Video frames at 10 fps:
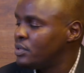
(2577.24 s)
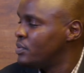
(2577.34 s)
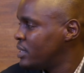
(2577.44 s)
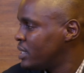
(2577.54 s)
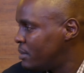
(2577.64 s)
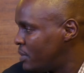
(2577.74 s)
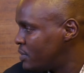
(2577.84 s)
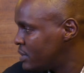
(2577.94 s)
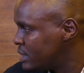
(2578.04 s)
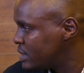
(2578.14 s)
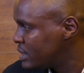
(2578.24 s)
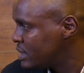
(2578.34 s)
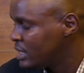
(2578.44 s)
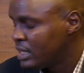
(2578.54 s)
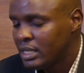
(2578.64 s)
you think about this?
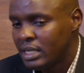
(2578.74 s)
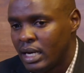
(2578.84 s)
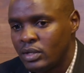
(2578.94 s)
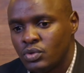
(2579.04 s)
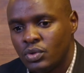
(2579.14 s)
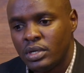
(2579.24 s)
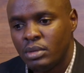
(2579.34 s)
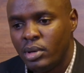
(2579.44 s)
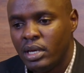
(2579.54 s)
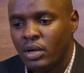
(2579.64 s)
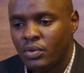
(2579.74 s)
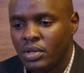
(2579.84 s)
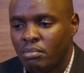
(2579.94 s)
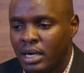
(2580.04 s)
And so depending on the